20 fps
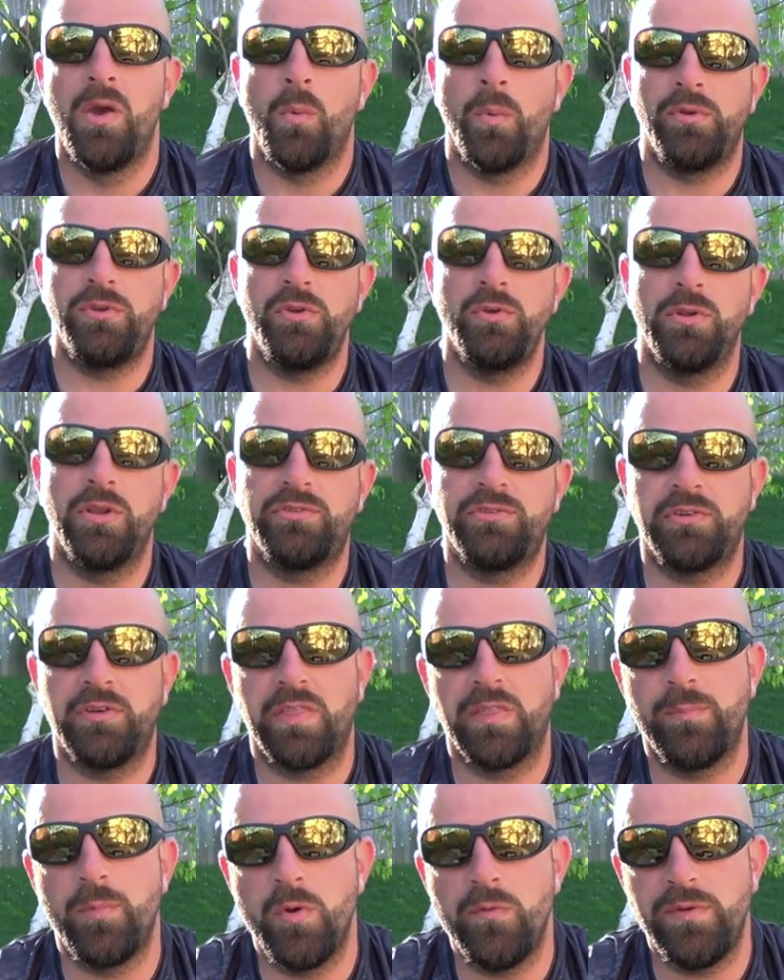when you listen to
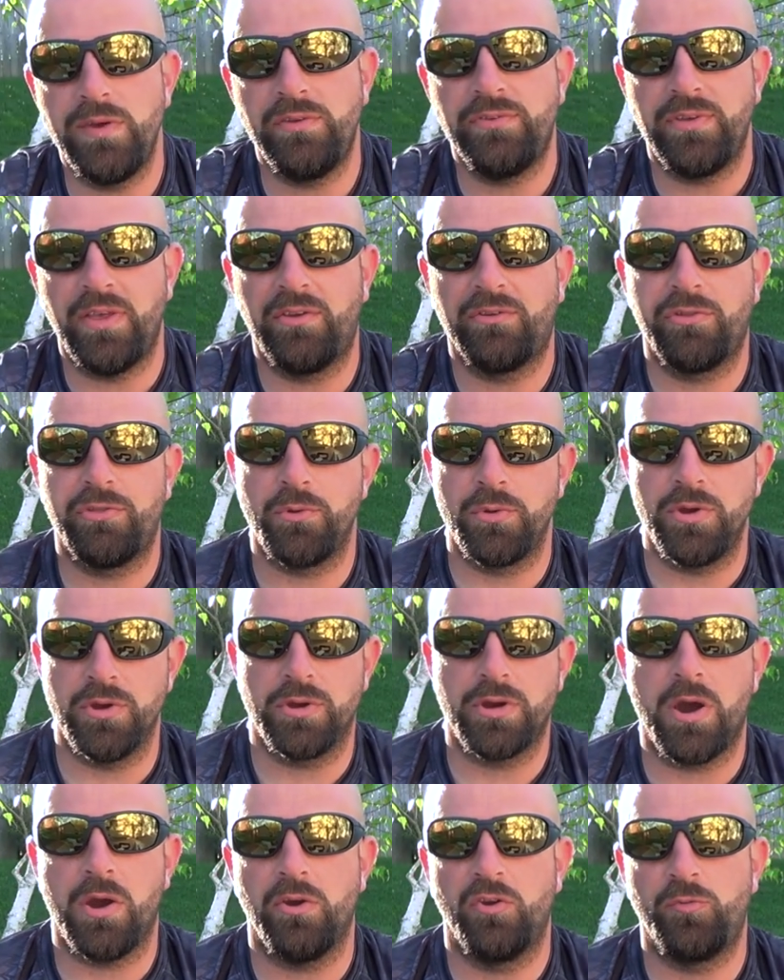the movies, it's through your
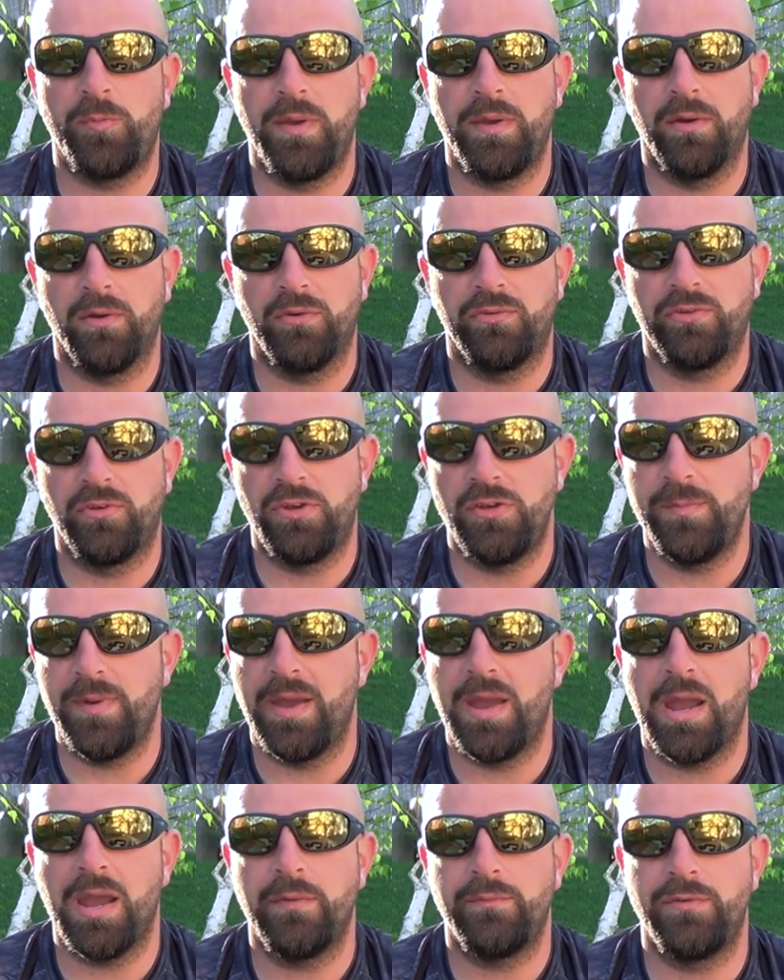car speakers. So you may
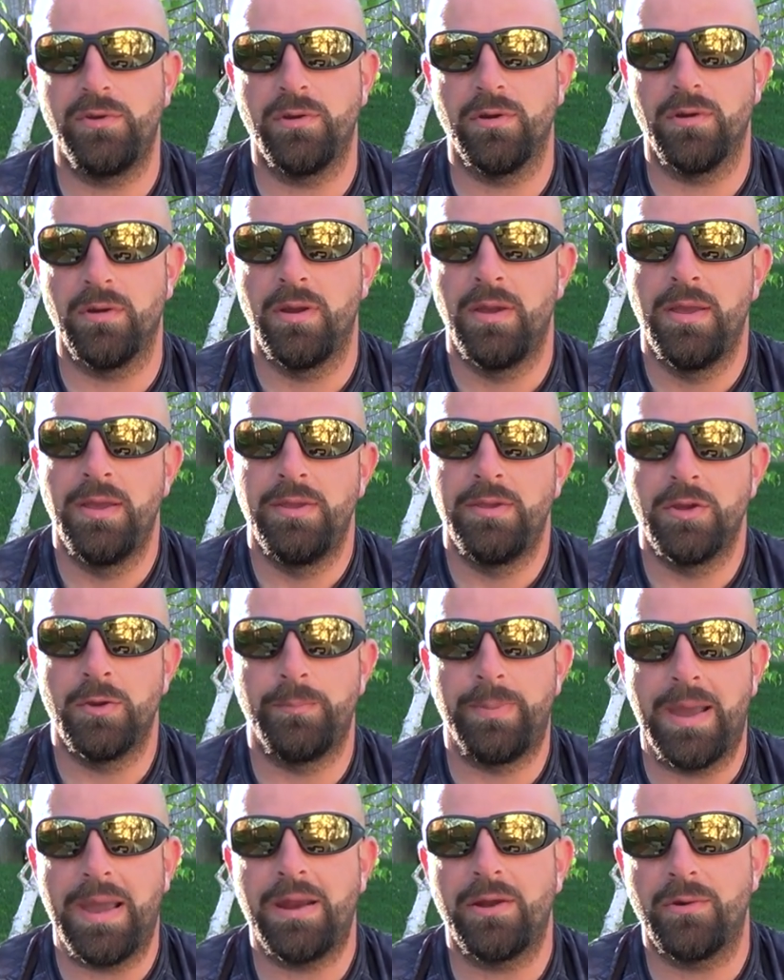have your
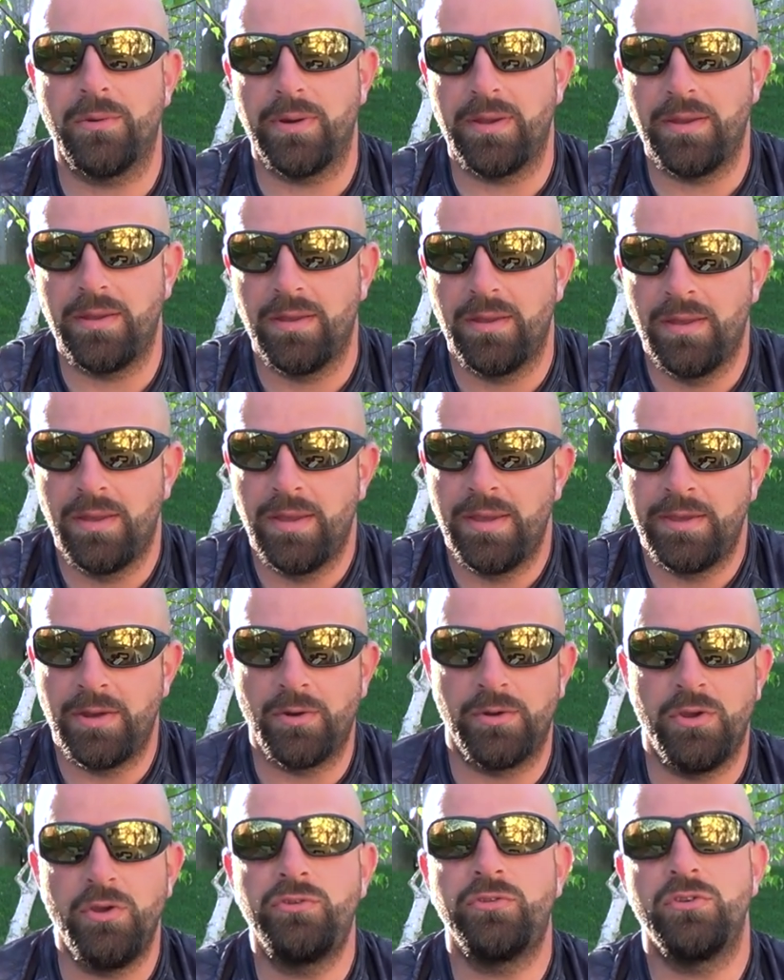battery, you
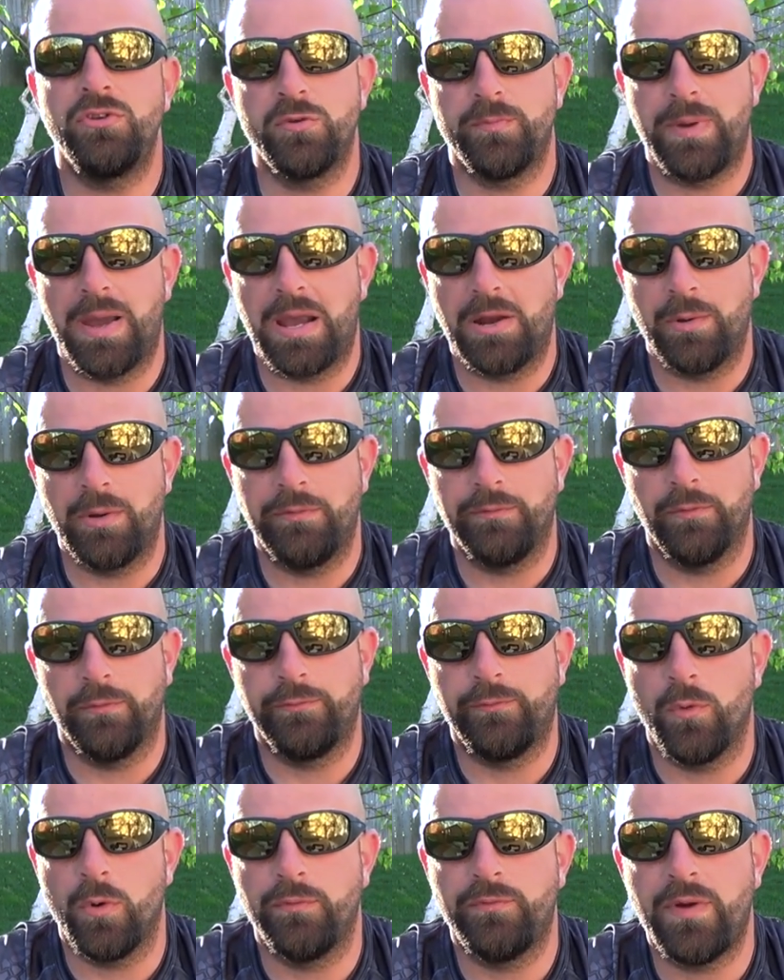know, using your battery for
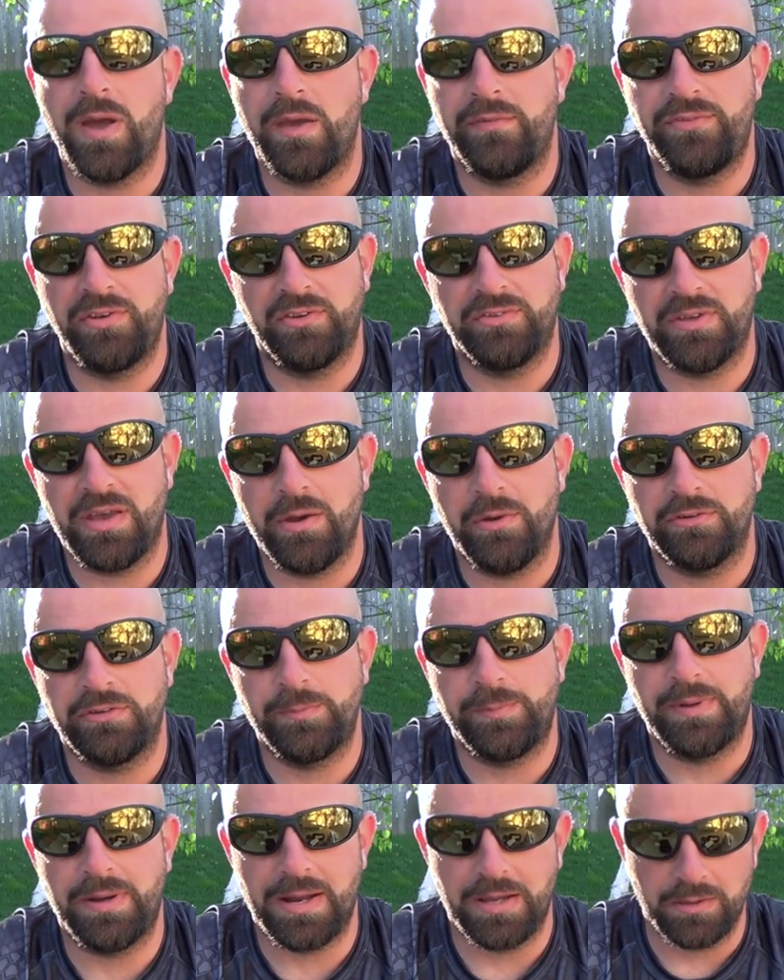4, 5, 6 hours,
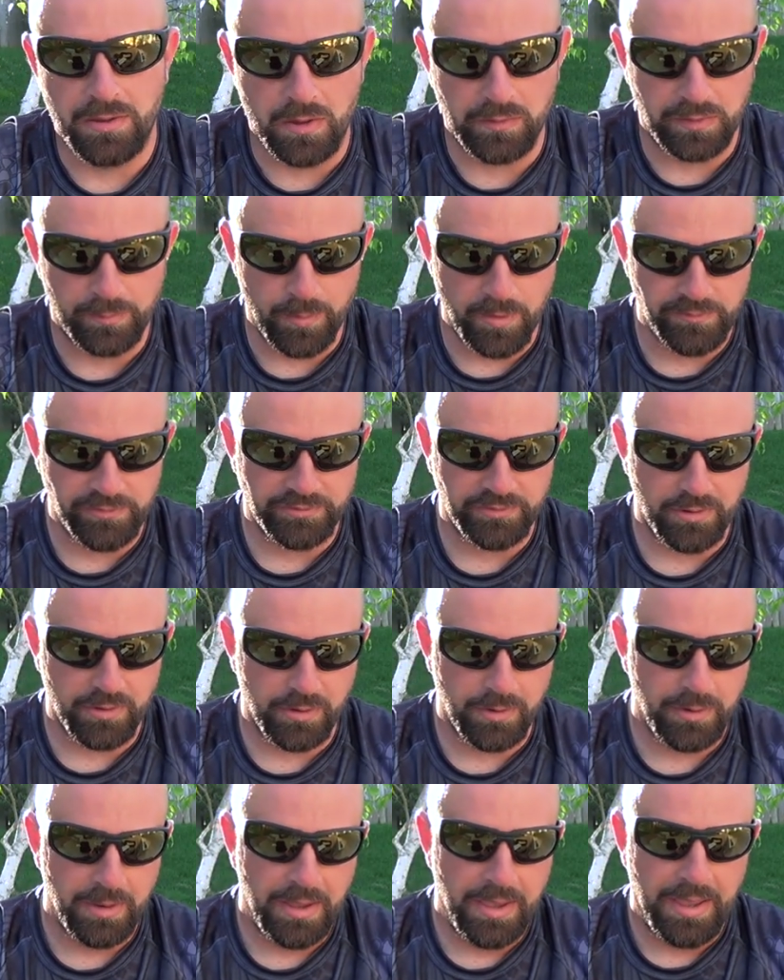depending on how long the movies
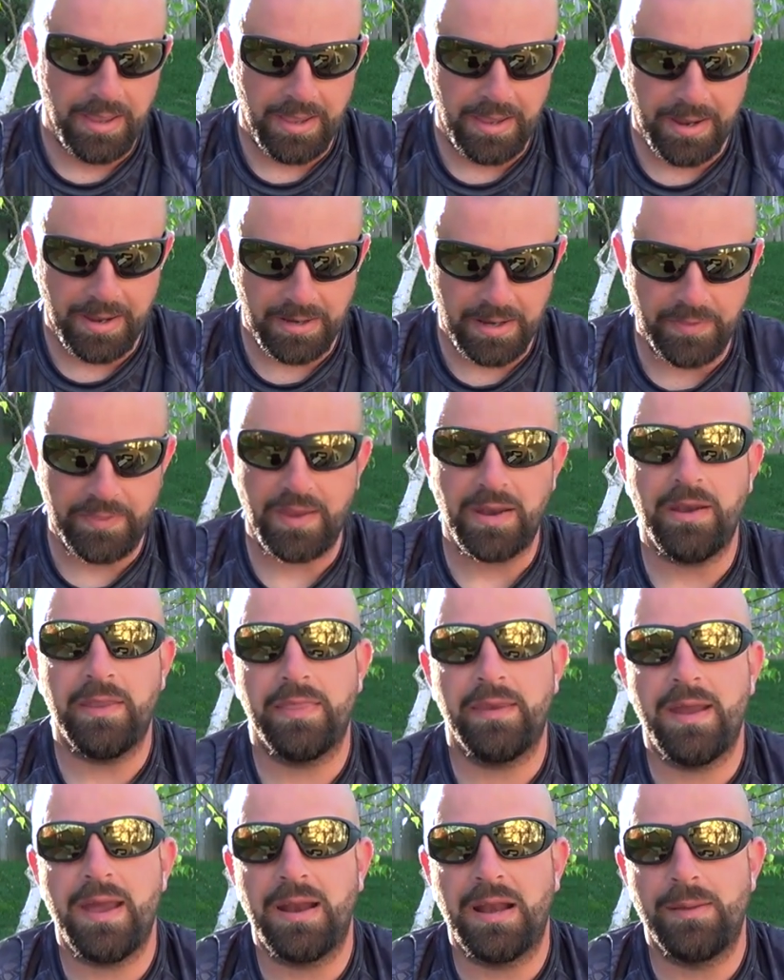are. And at the end of
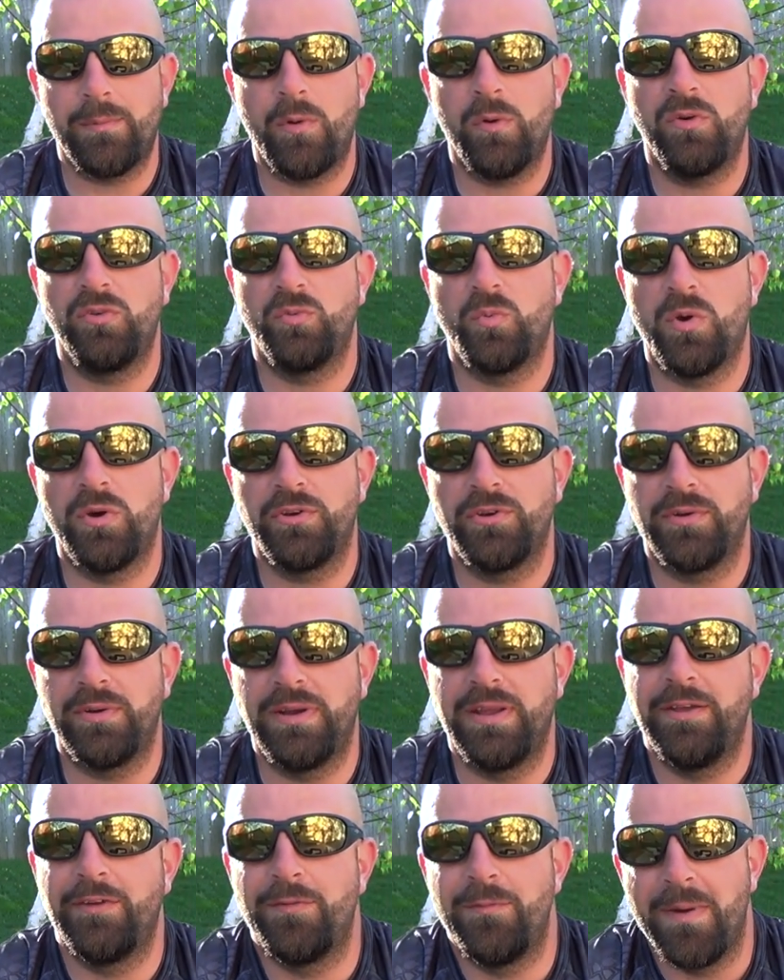the night, I'm always
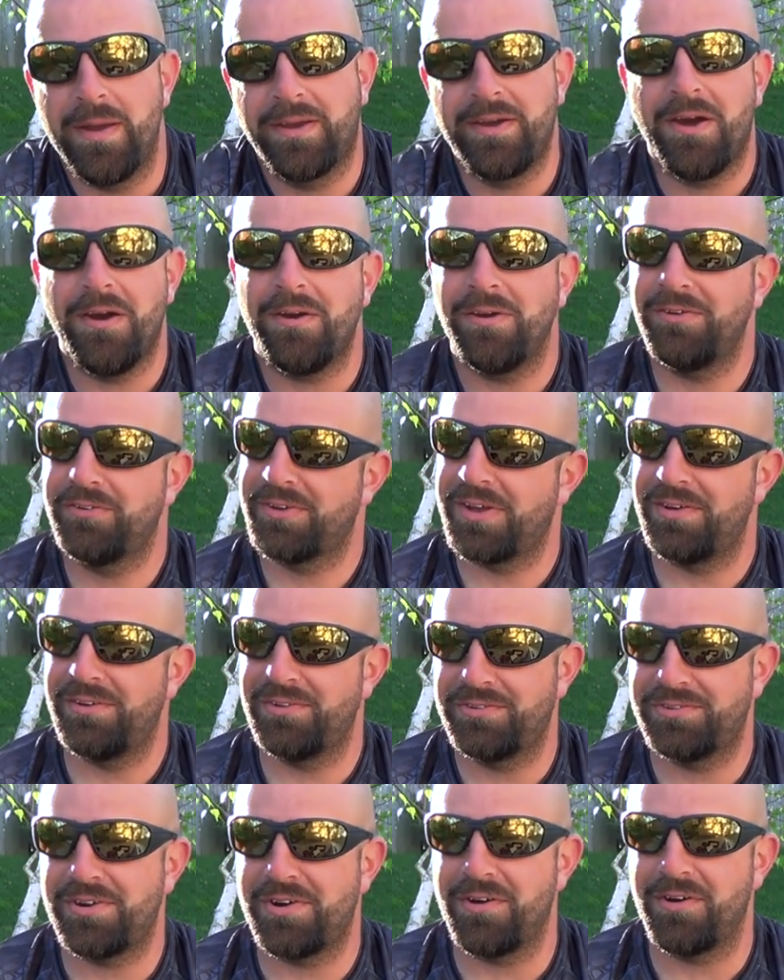wondering if my car is going to
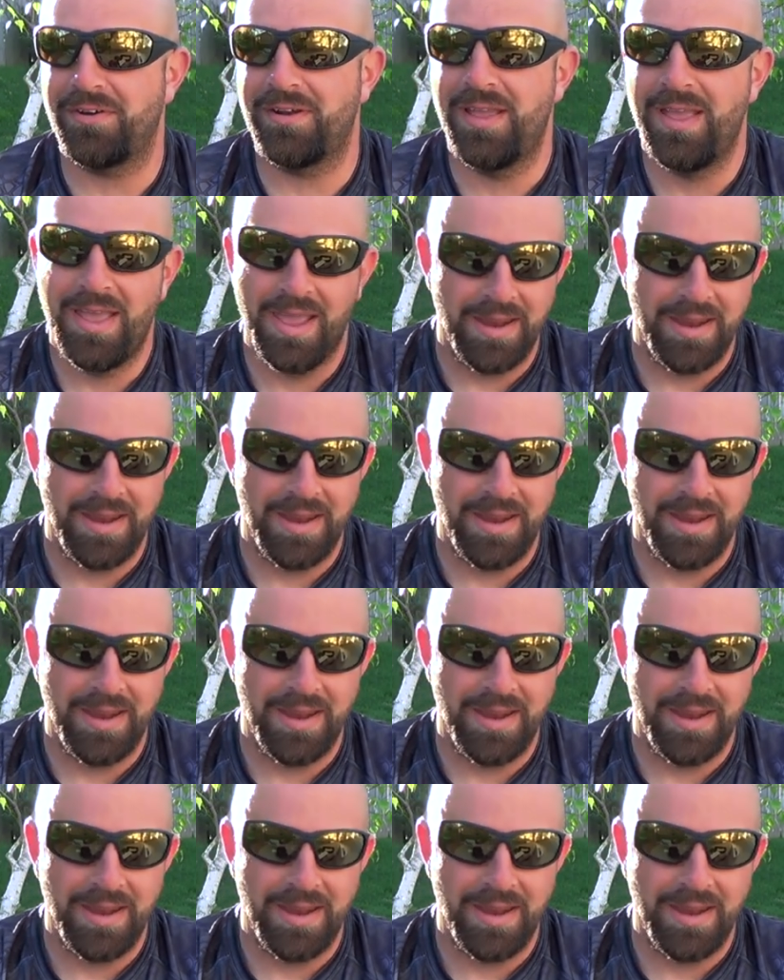start.